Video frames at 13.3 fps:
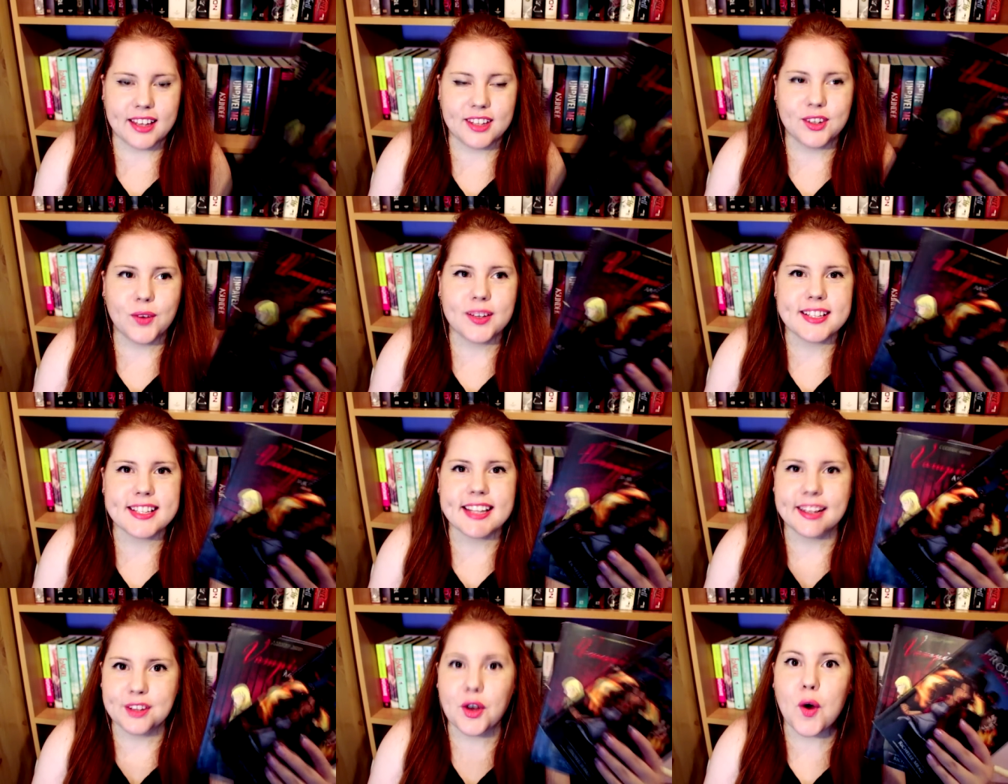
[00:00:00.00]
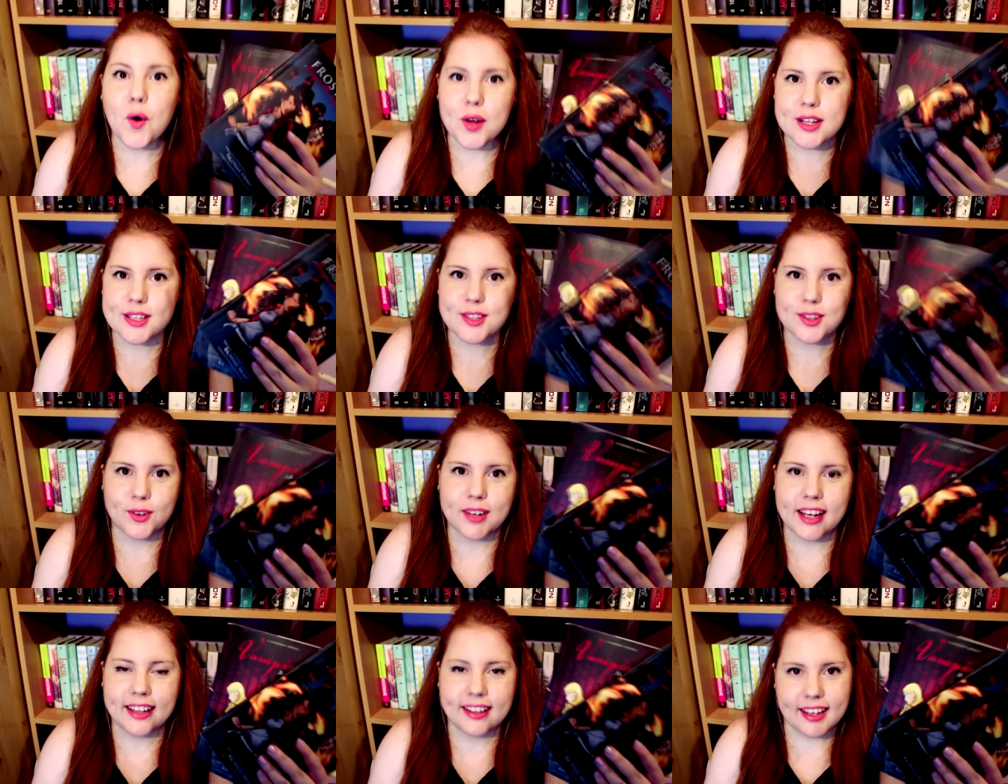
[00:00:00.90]
you know, it's not the whole
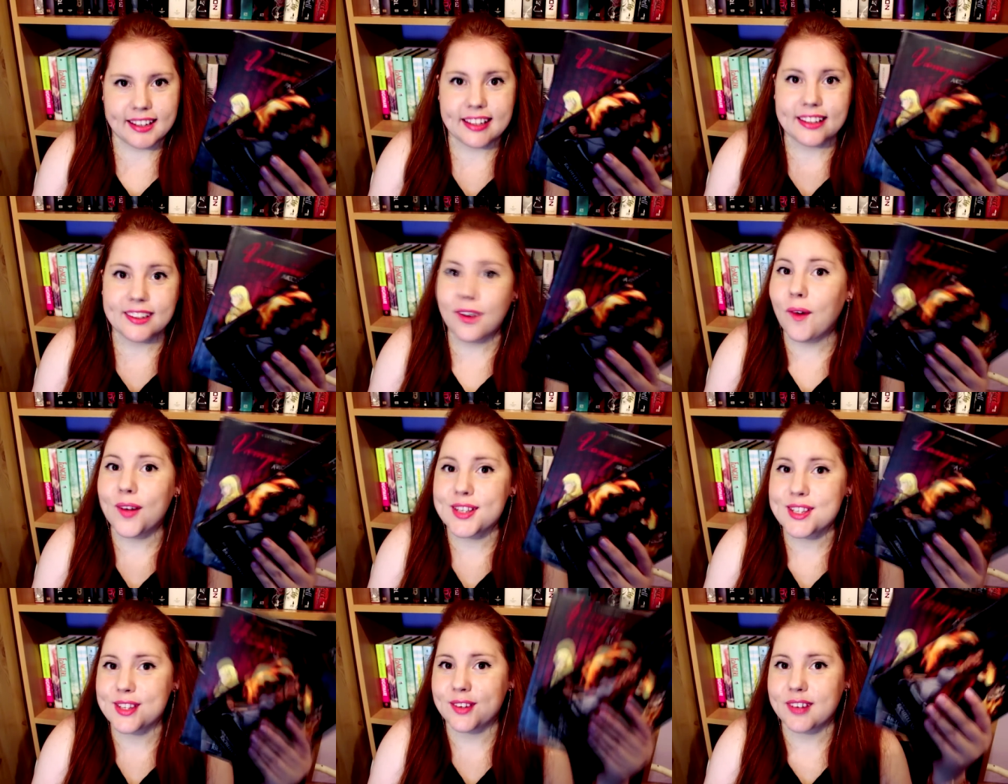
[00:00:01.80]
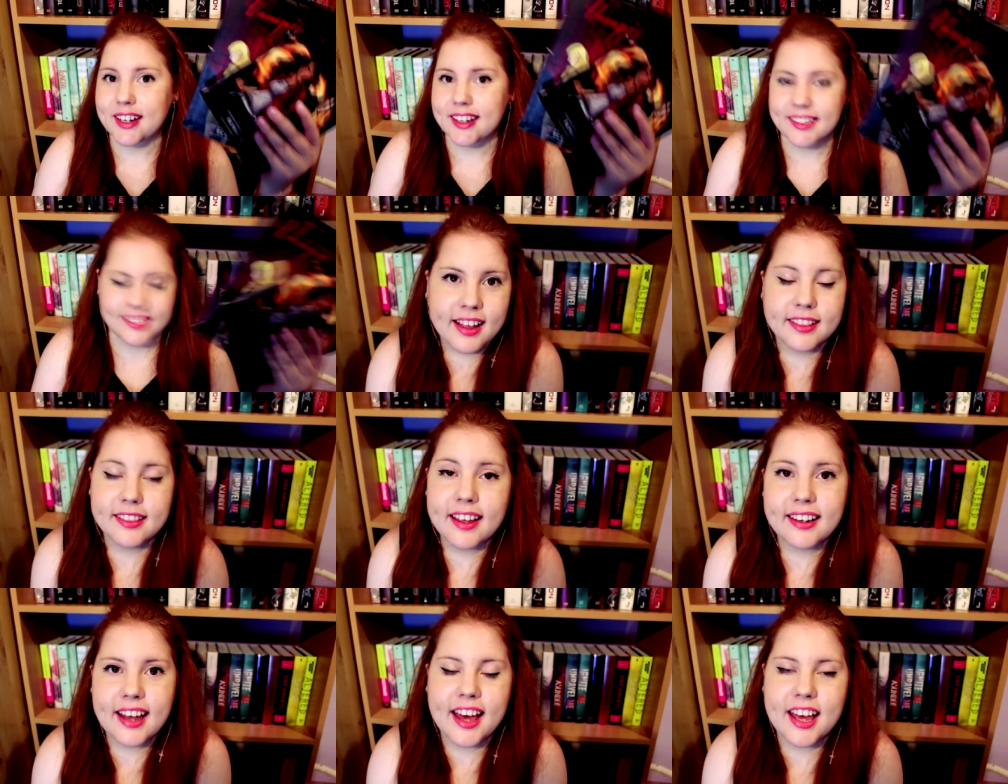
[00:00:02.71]
story and I need the whole story.
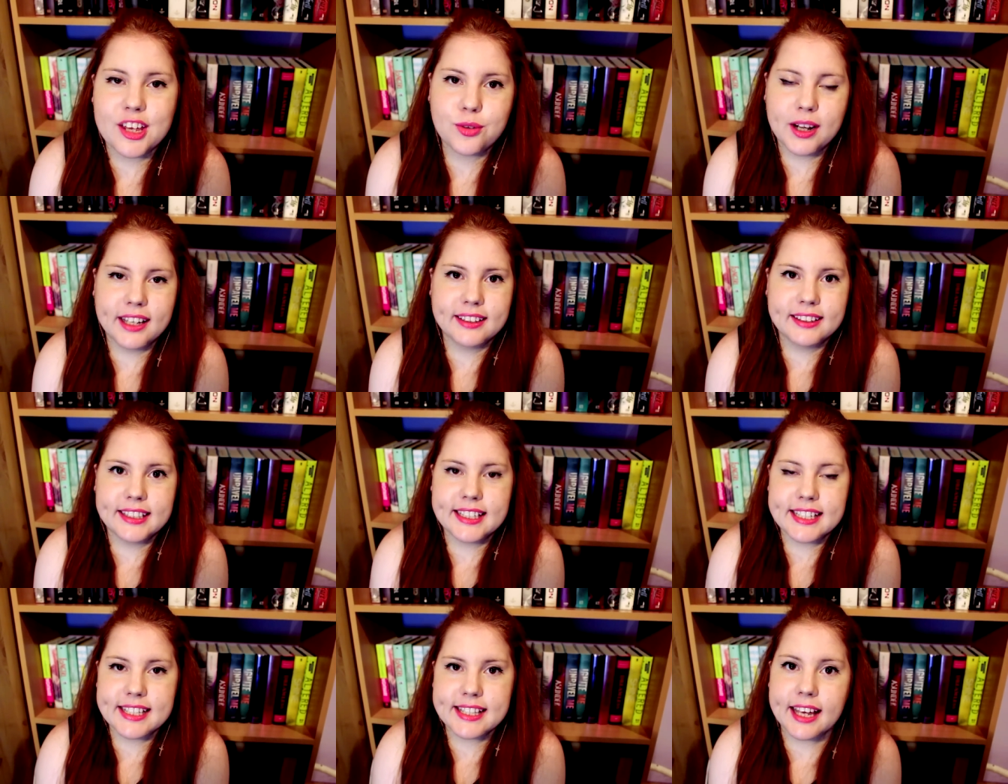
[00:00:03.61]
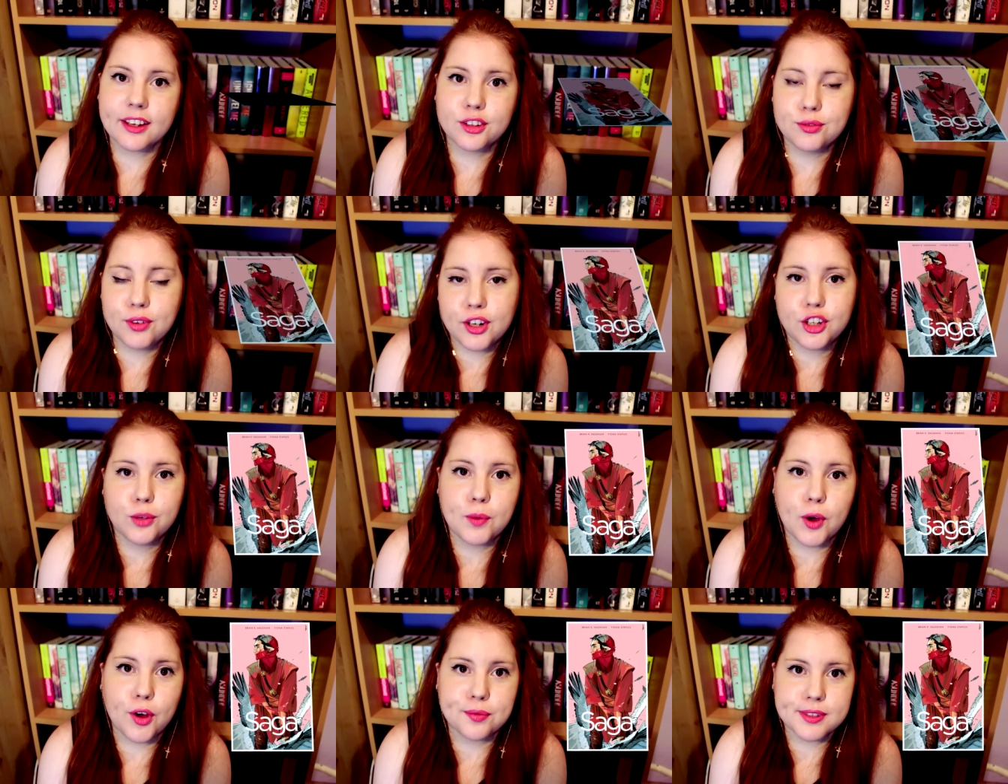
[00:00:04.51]
Then I read the second
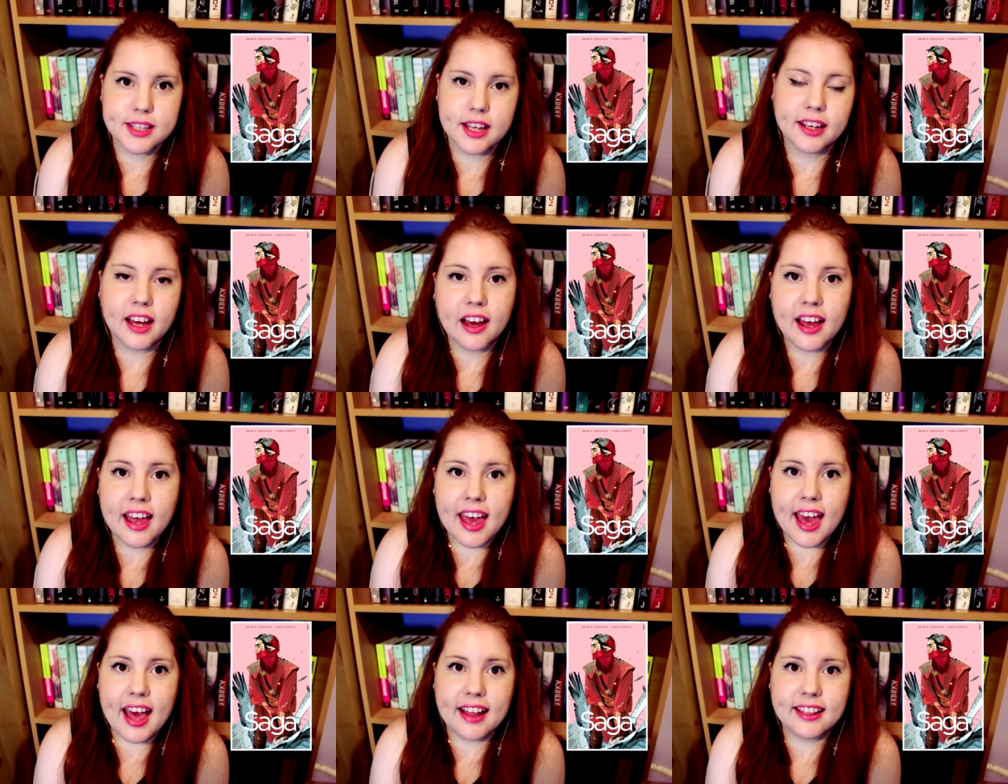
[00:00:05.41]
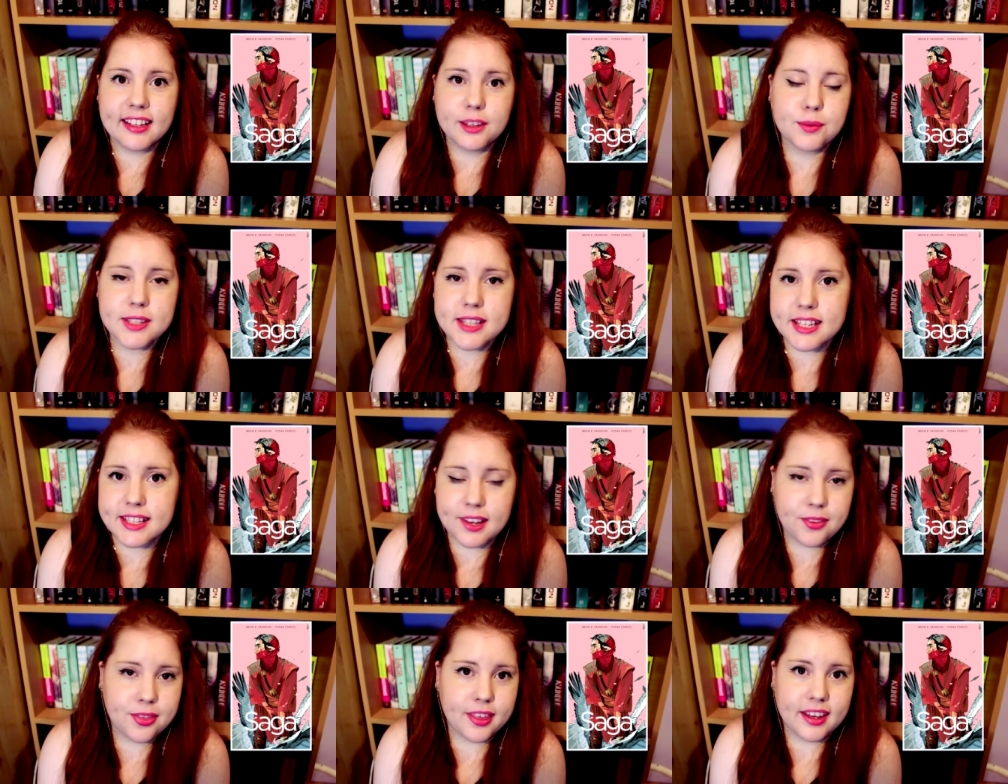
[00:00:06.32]
volume of Saga, and it was the
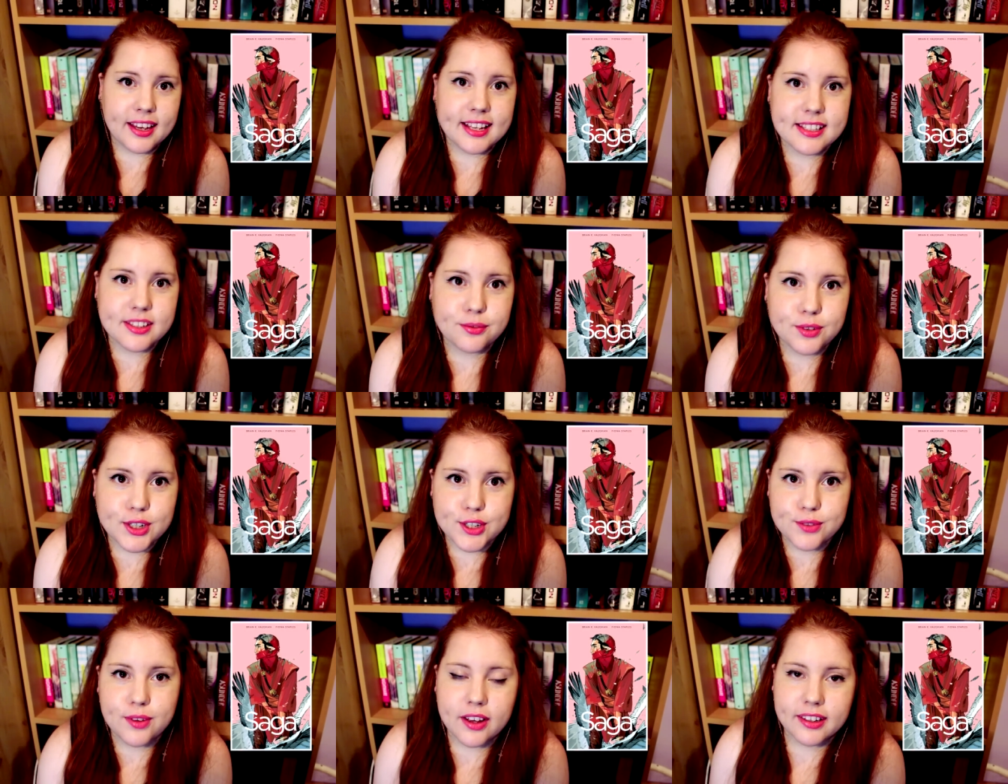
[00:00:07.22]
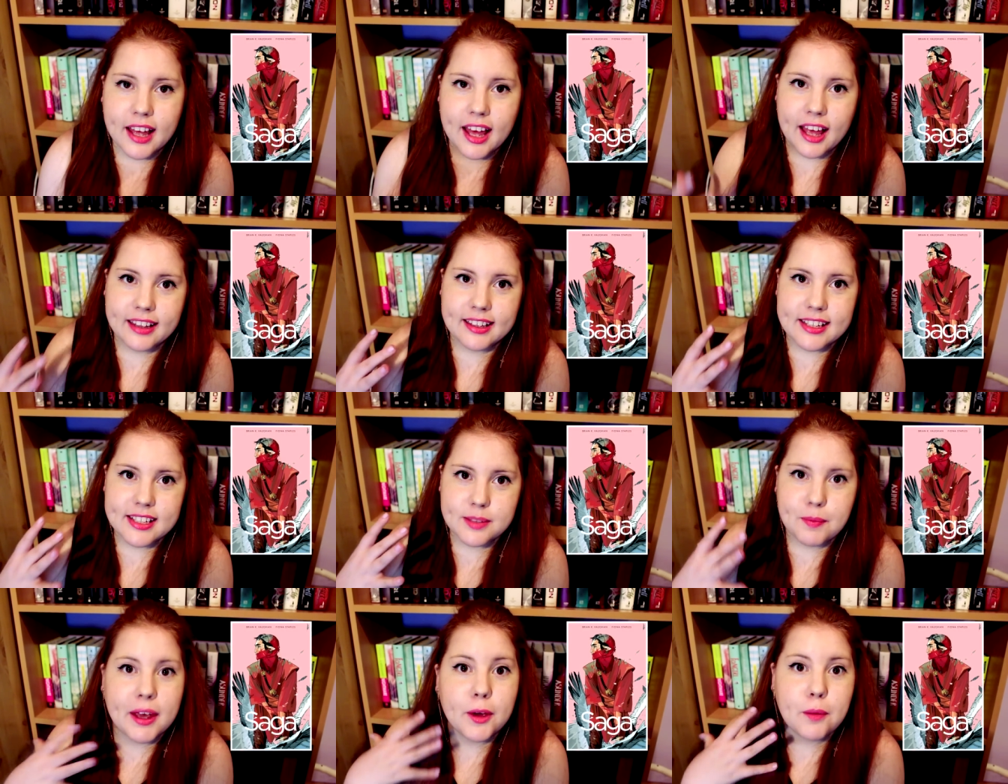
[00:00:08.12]
same thing as the first one, at
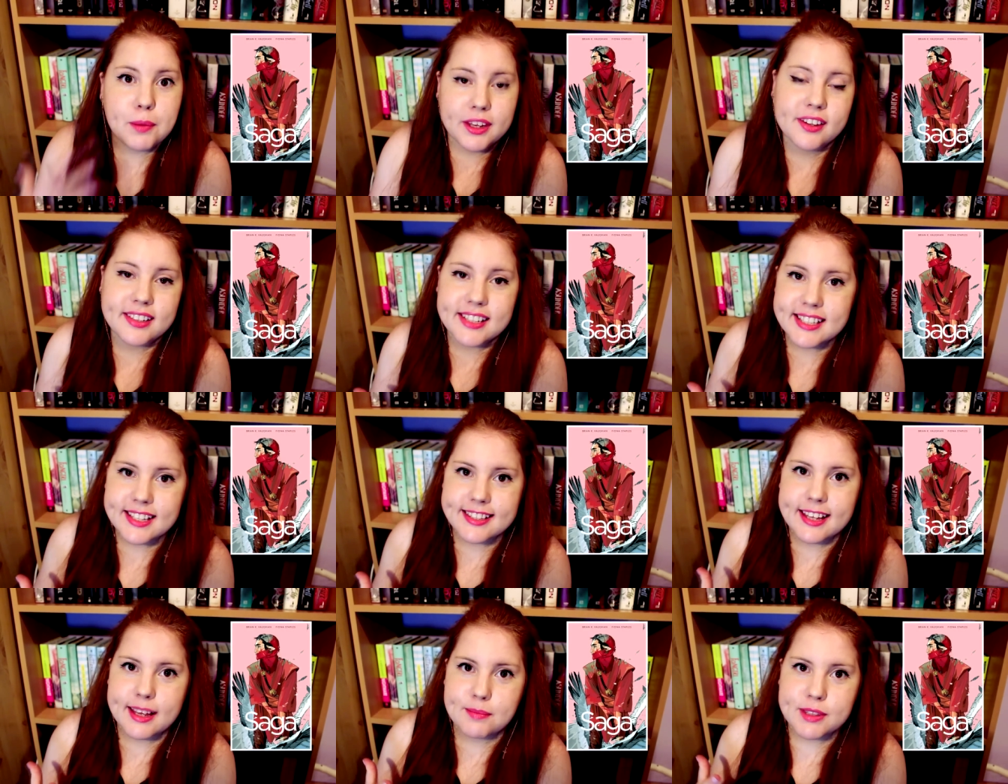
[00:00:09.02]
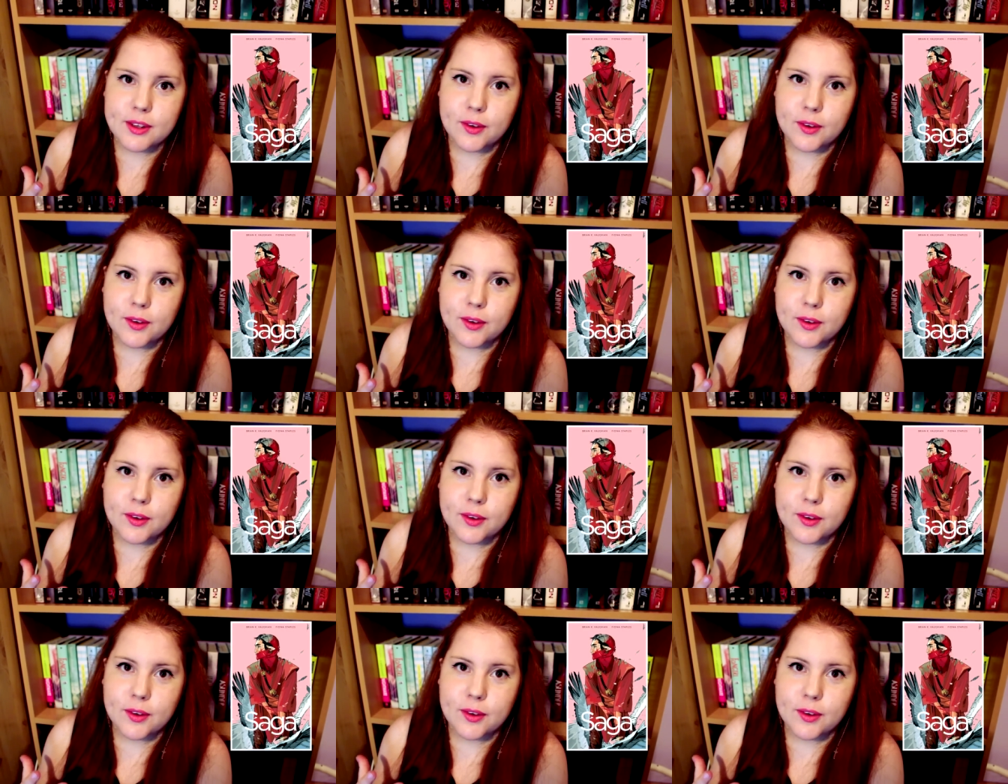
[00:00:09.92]
least my opinion is the same.